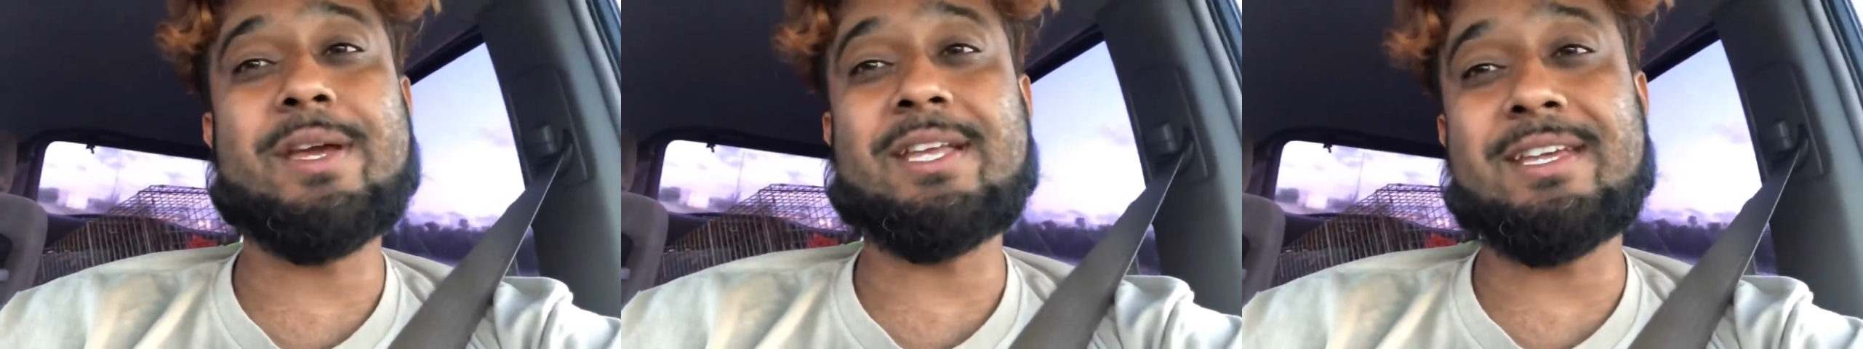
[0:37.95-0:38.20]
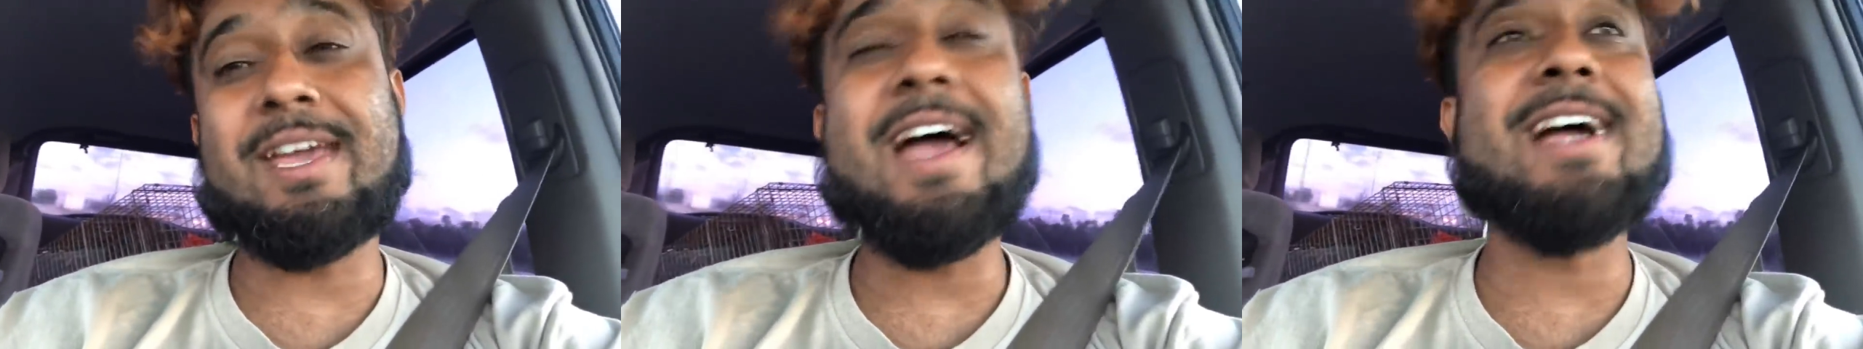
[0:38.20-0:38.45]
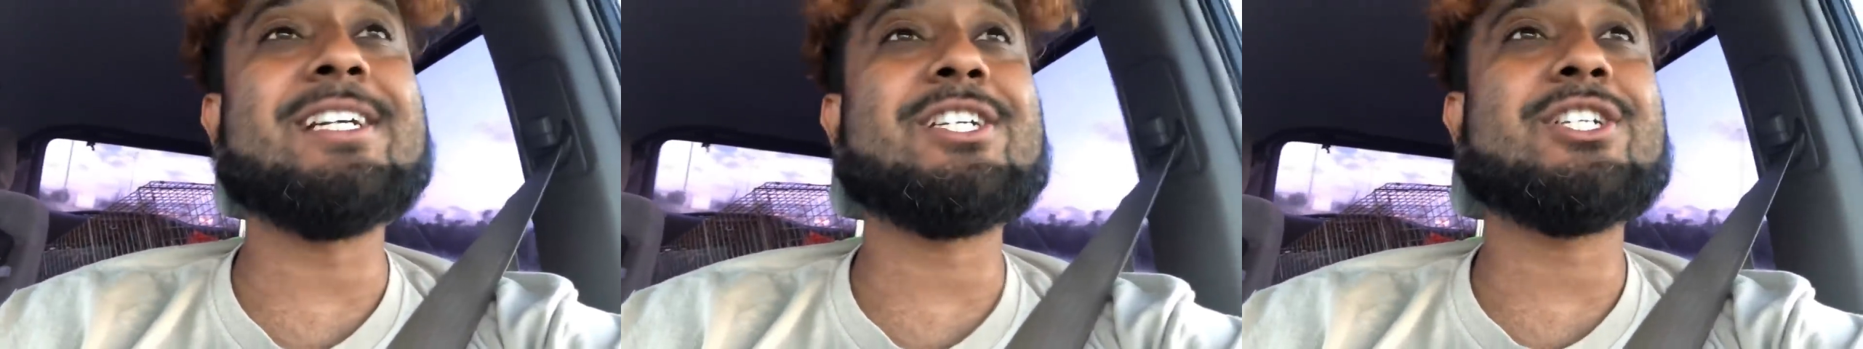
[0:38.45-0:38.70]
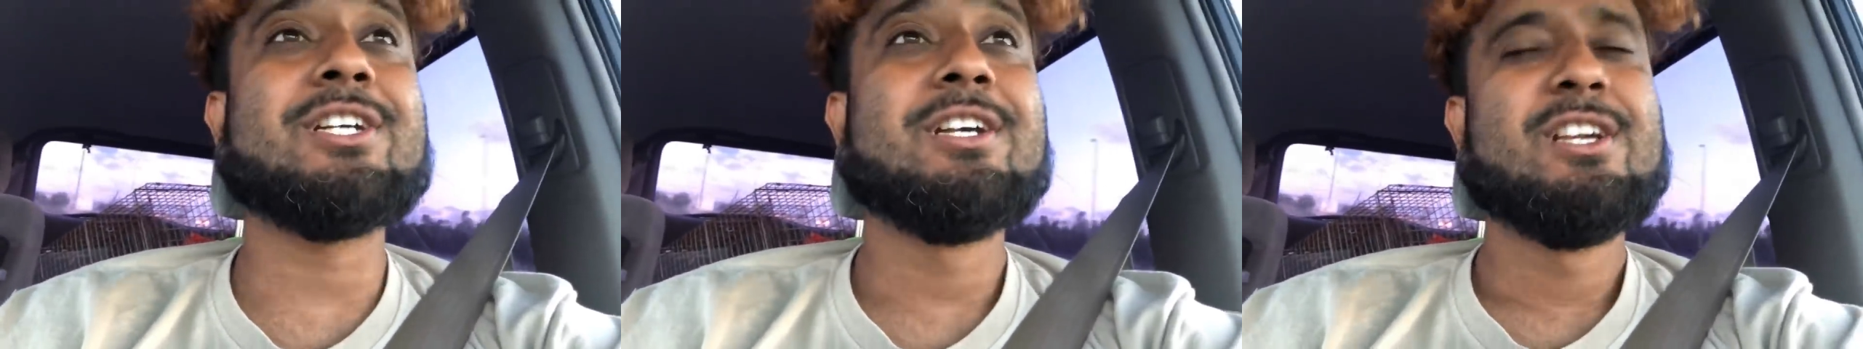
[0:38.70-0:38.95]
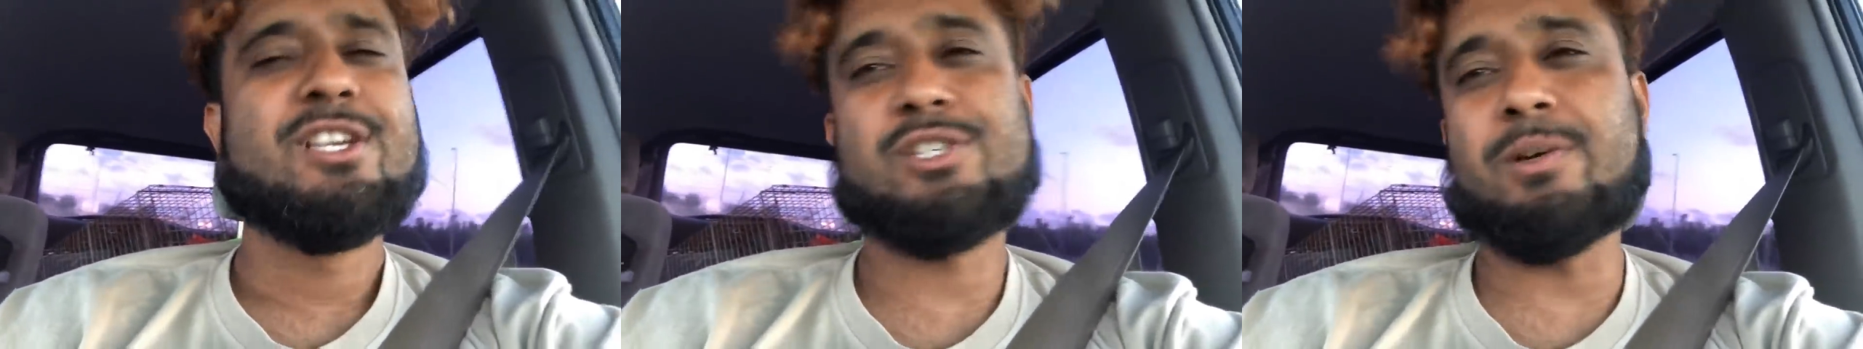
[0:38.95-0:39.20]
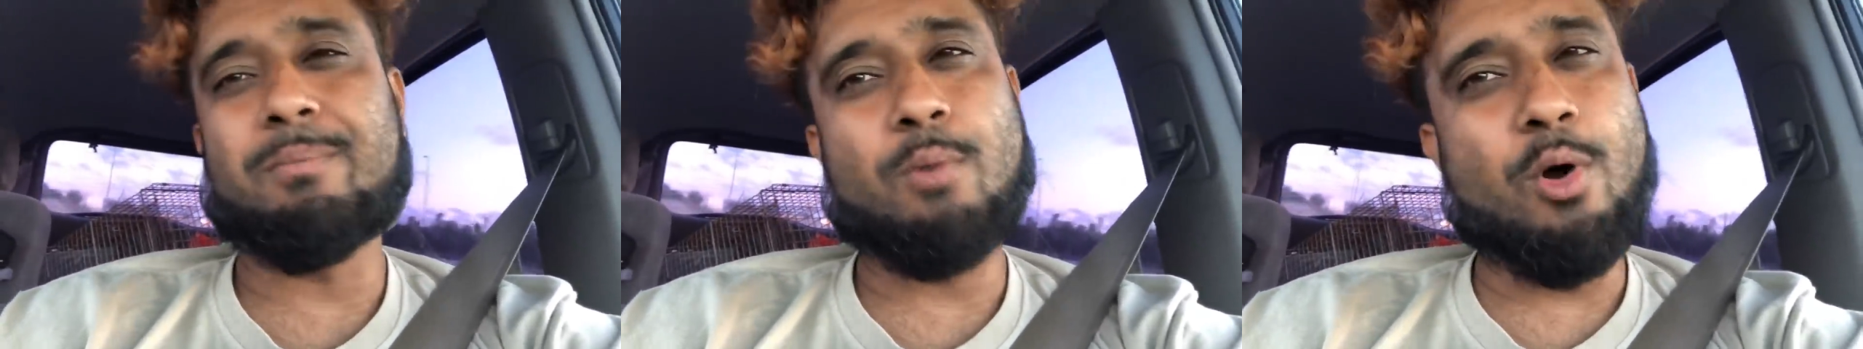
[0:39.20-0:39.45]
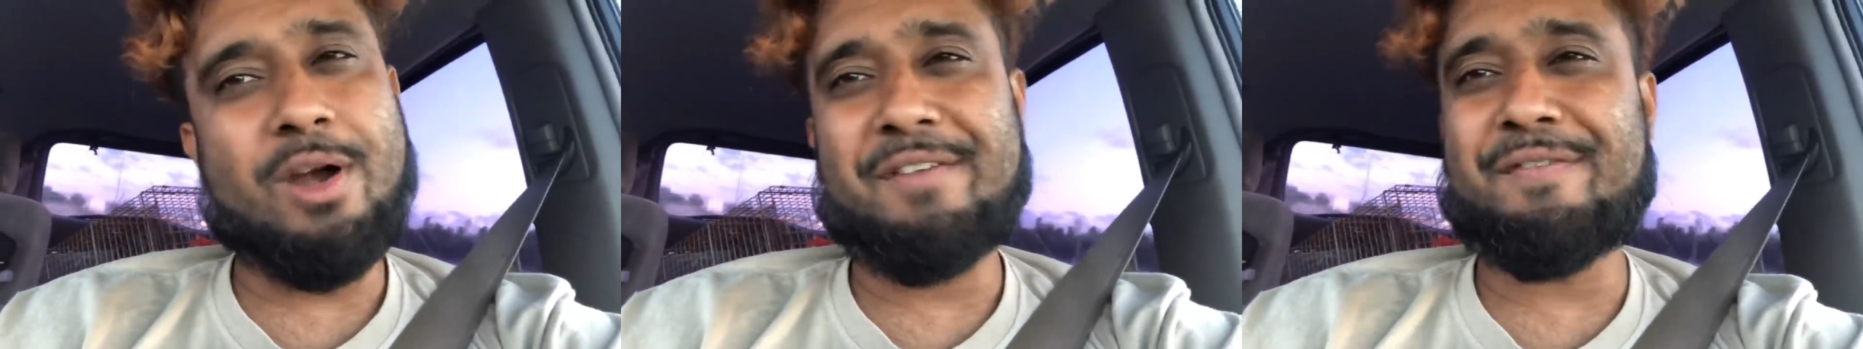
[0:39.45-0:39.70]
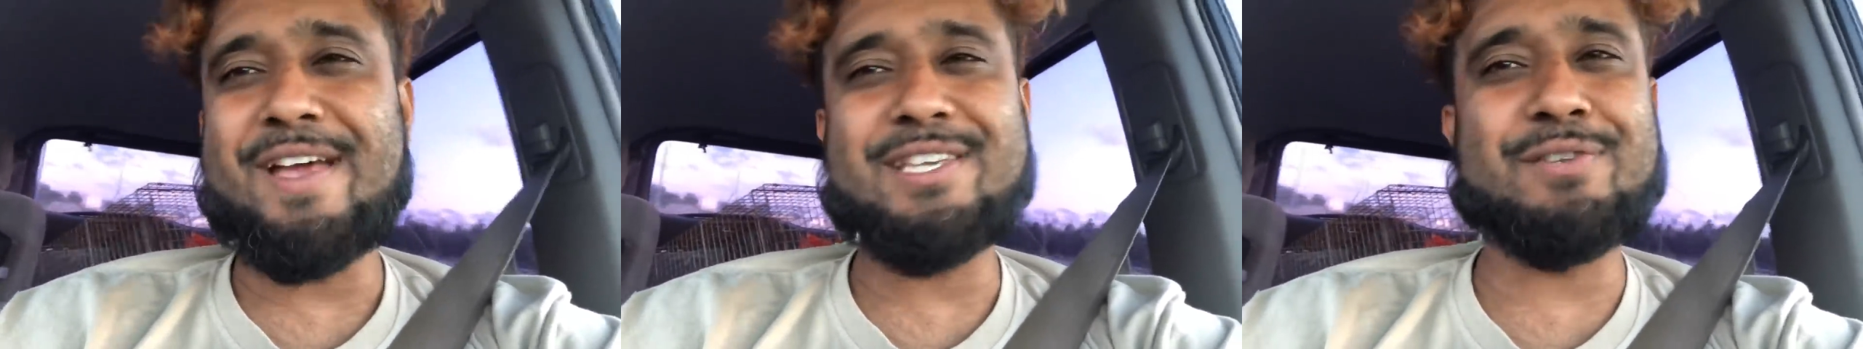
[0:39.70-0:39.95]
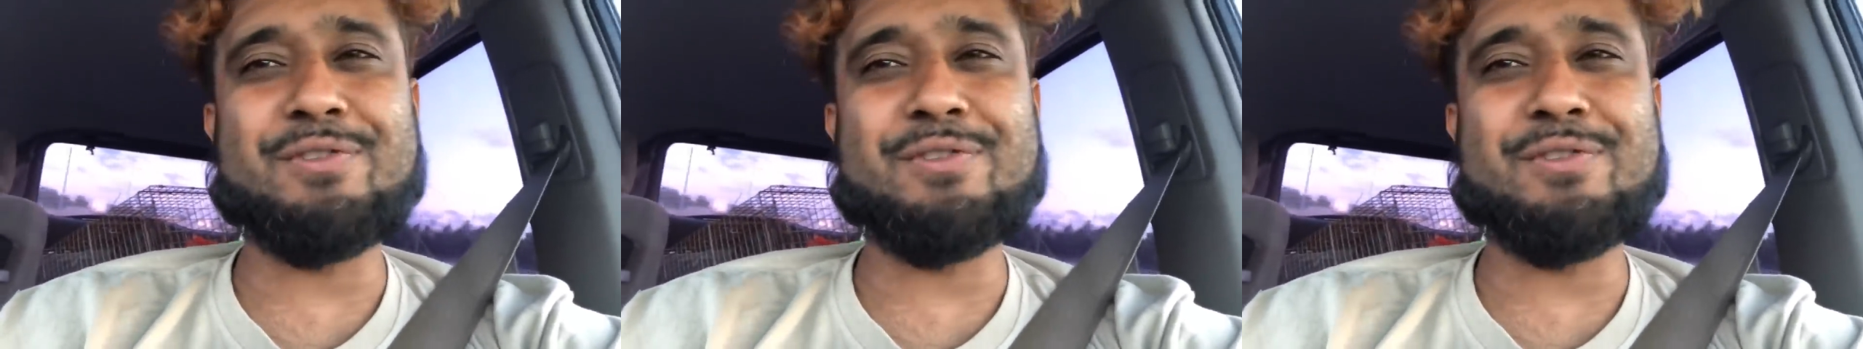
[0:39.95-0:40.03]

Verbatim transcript: can catch some more invasive